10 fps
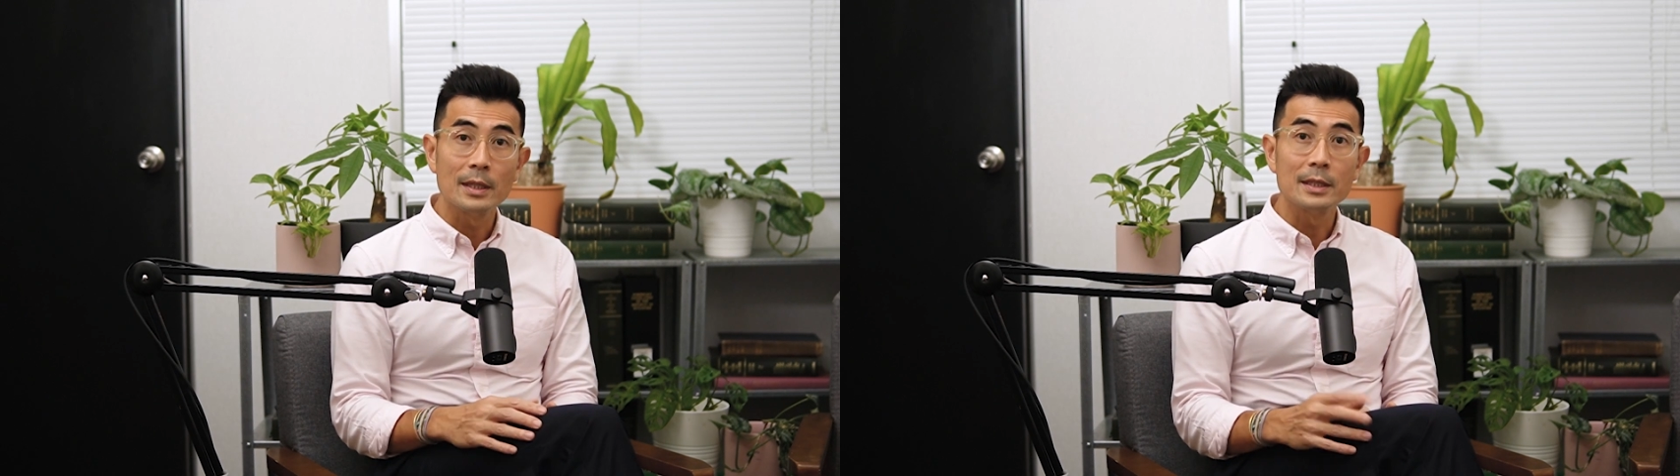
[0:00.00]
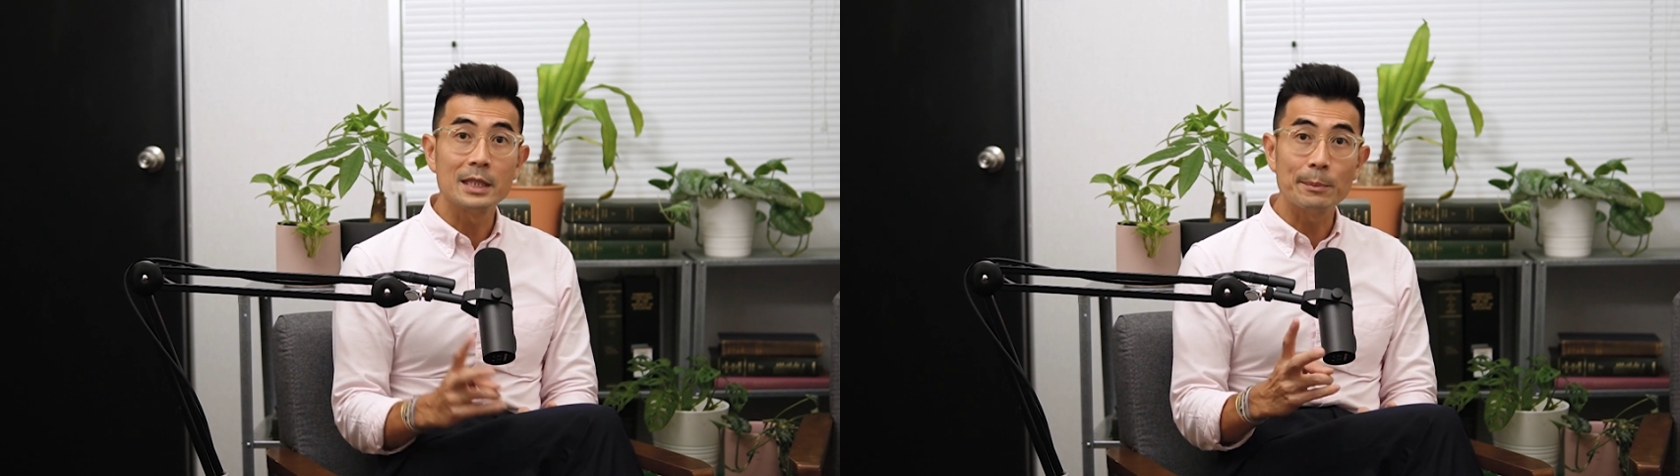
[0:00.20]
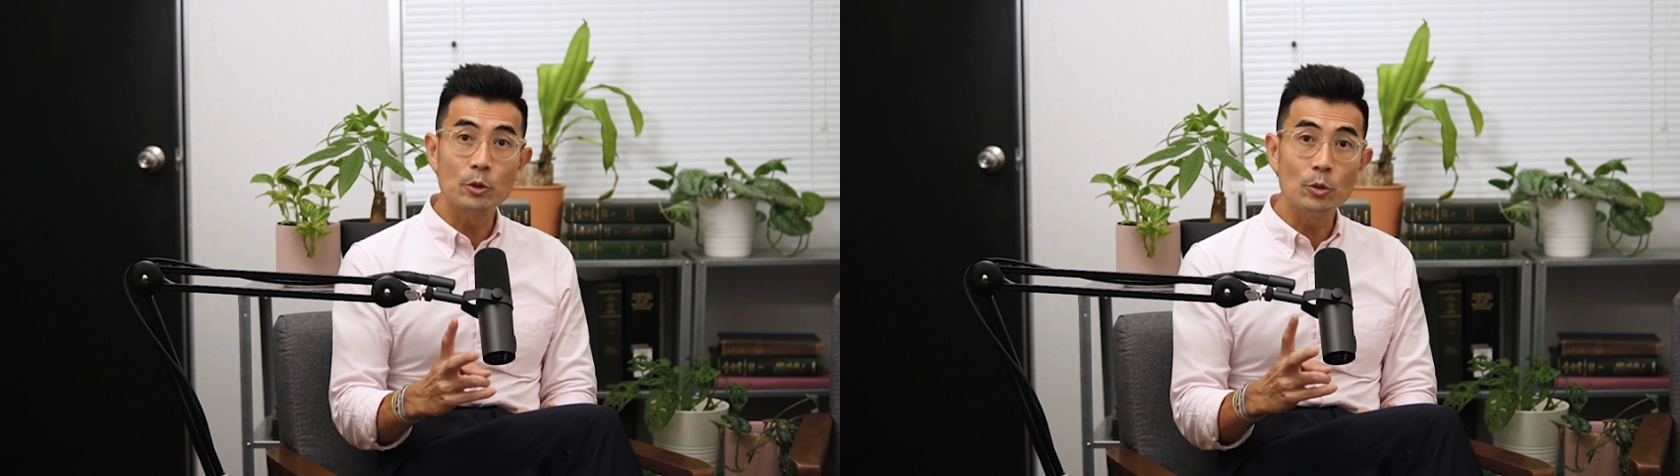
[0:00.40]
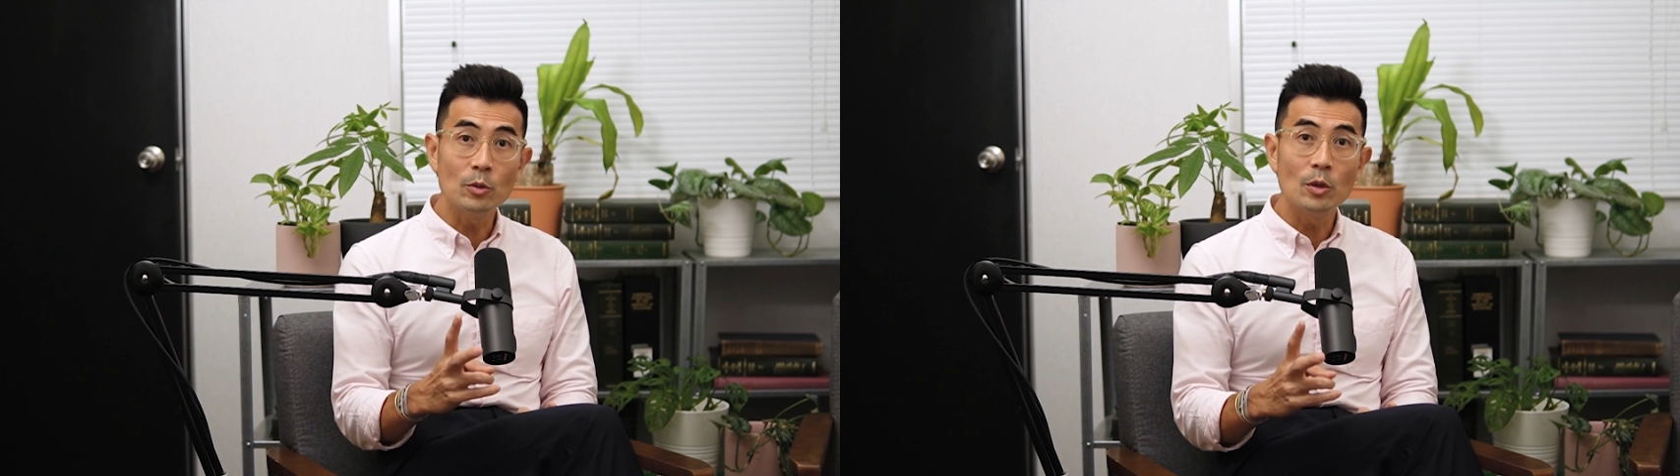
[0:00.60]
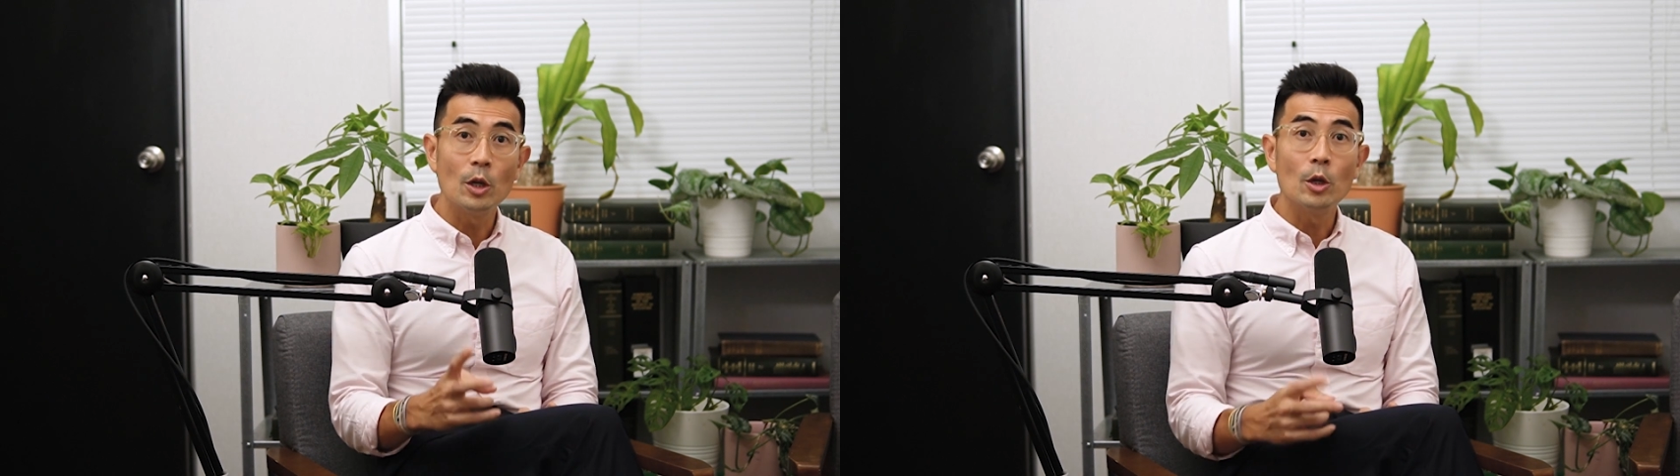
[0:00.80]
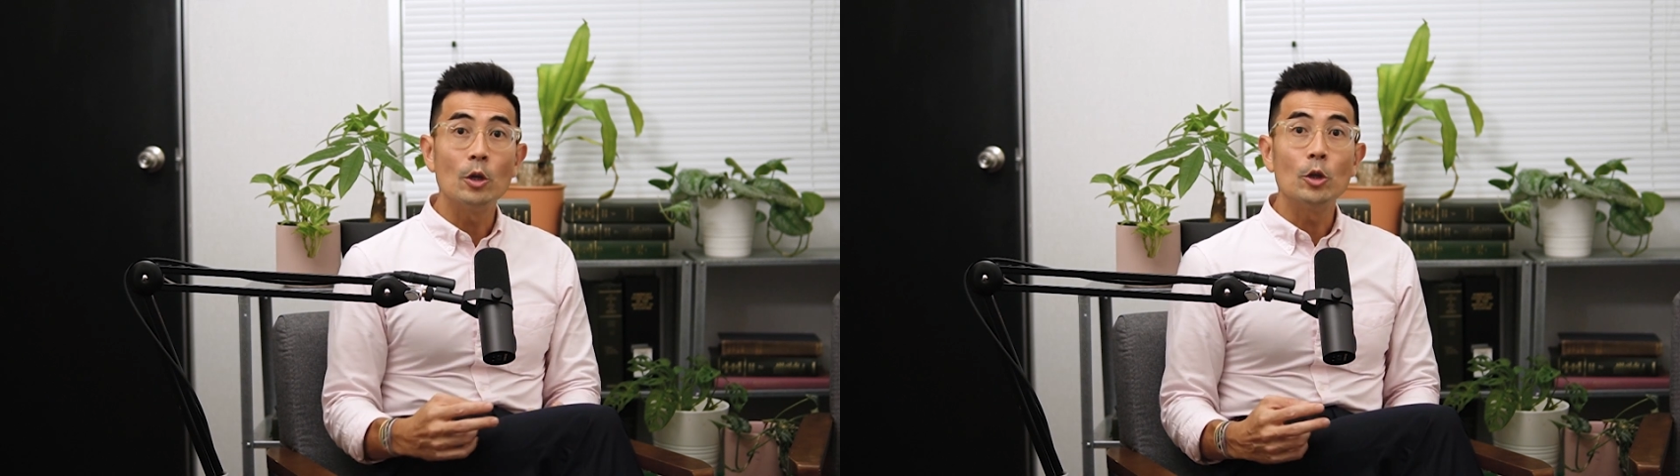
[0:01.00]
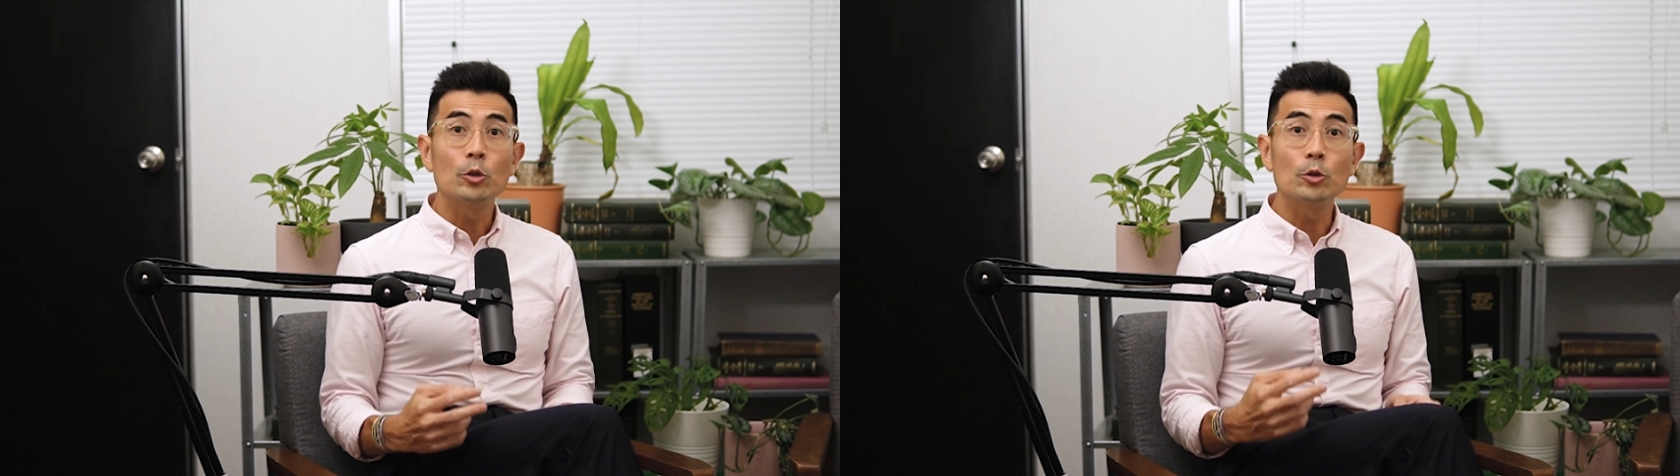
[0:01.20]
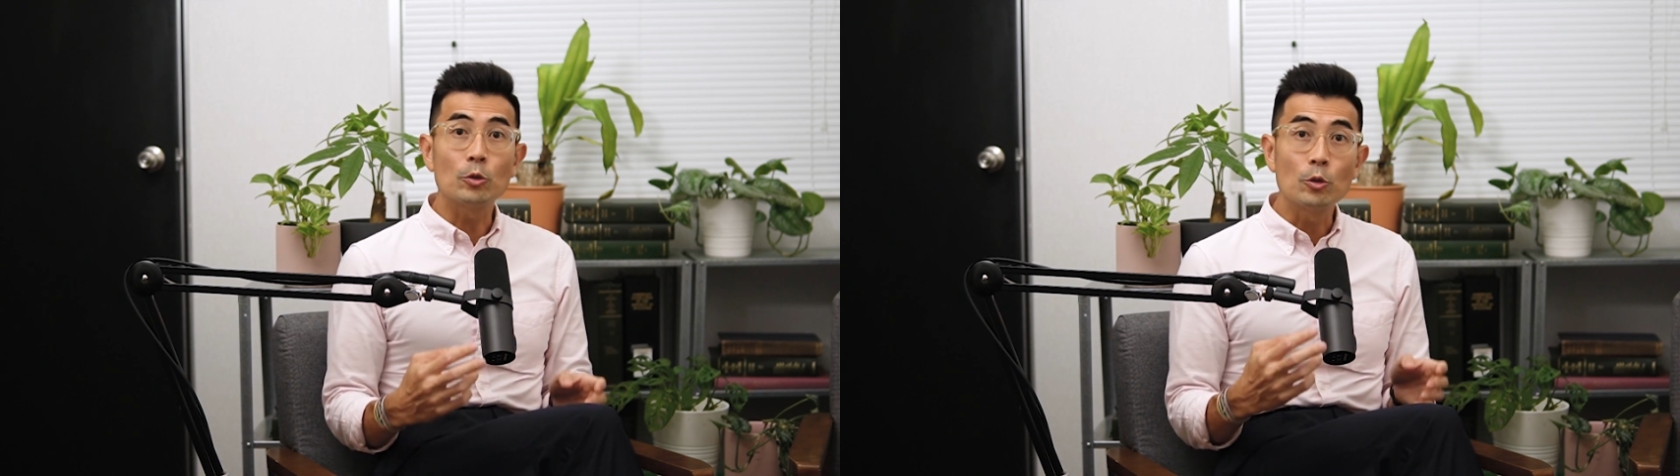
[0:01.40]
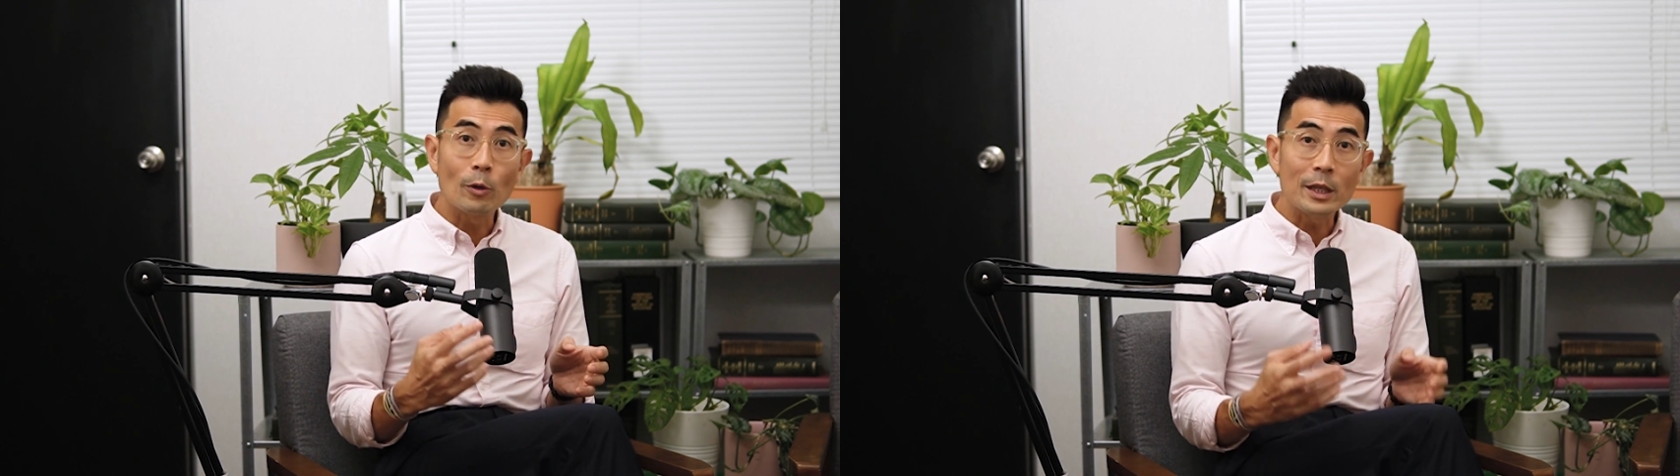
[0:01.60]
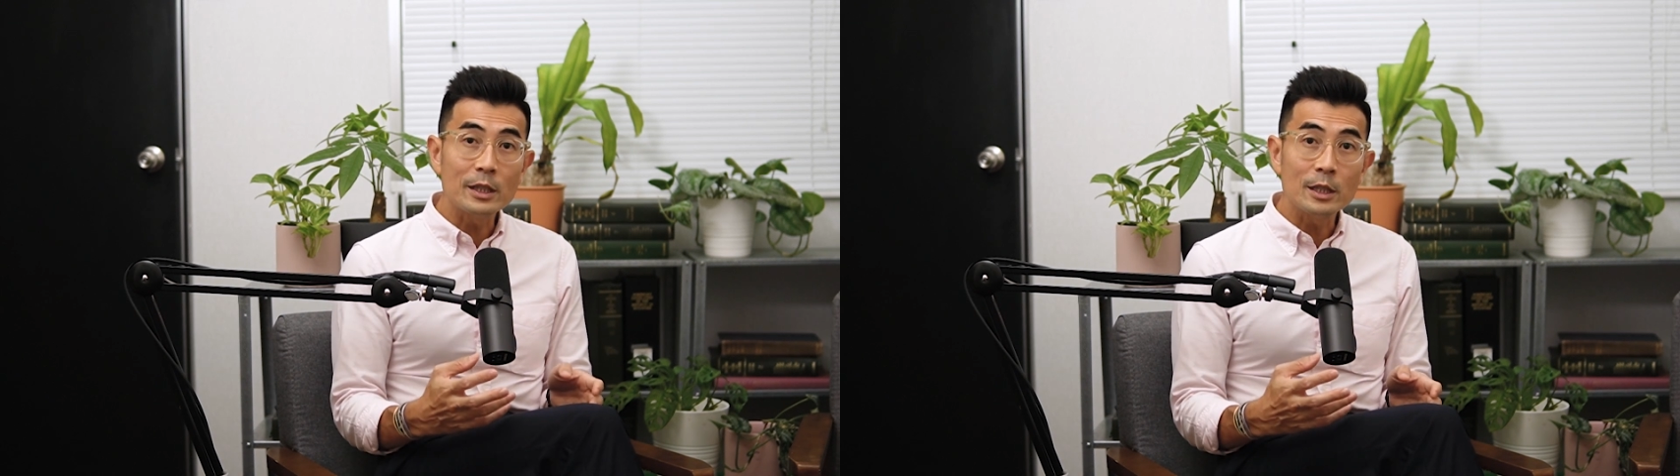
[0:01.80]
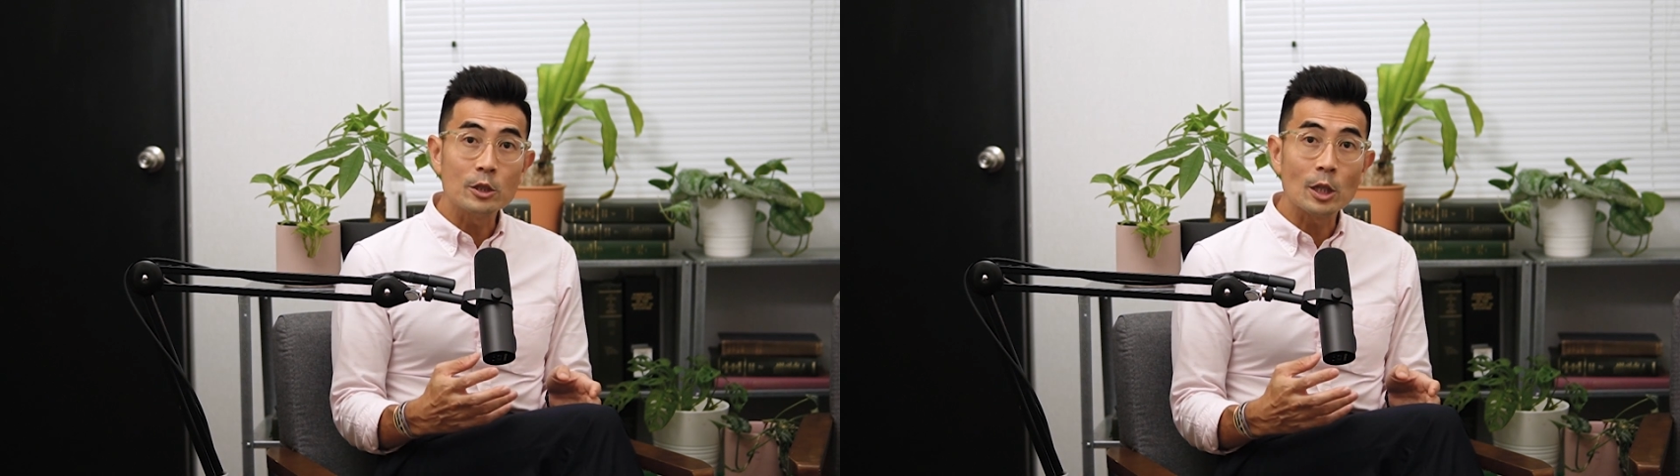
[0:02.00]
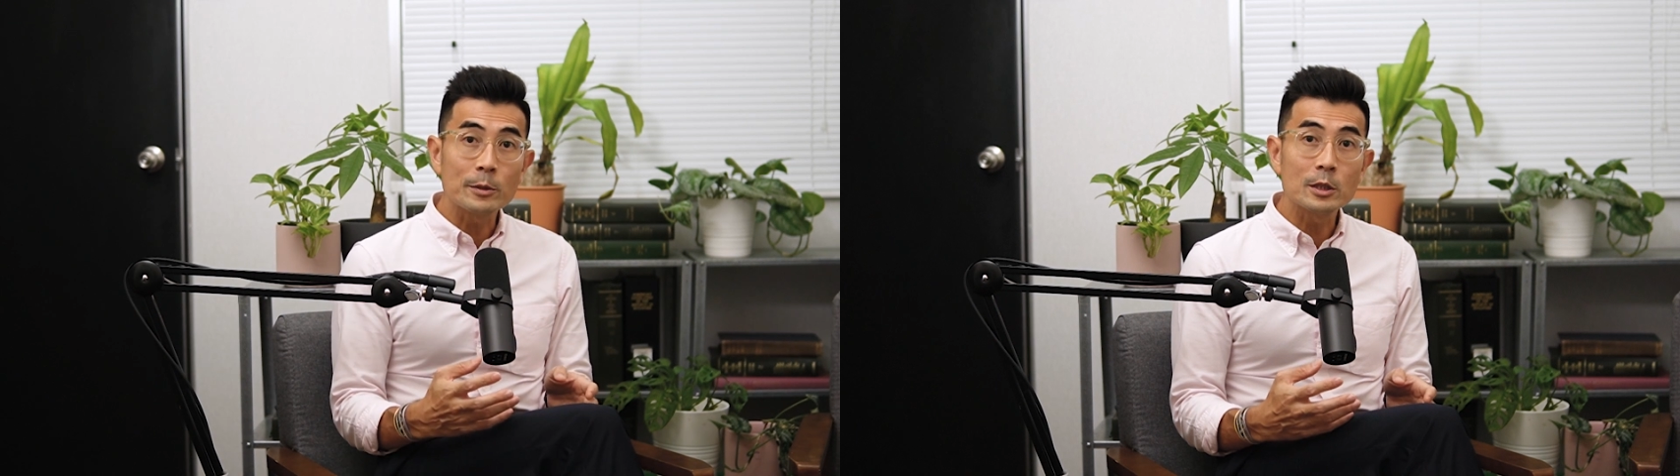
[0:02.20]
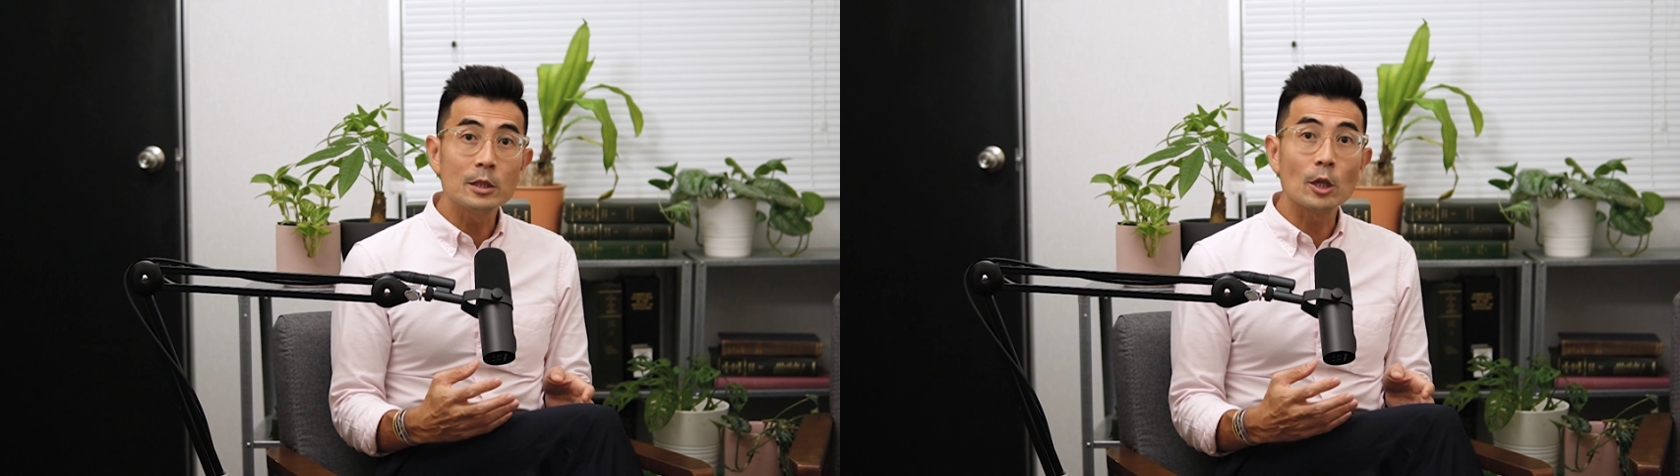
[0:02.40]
Step 2, to grant the injunction,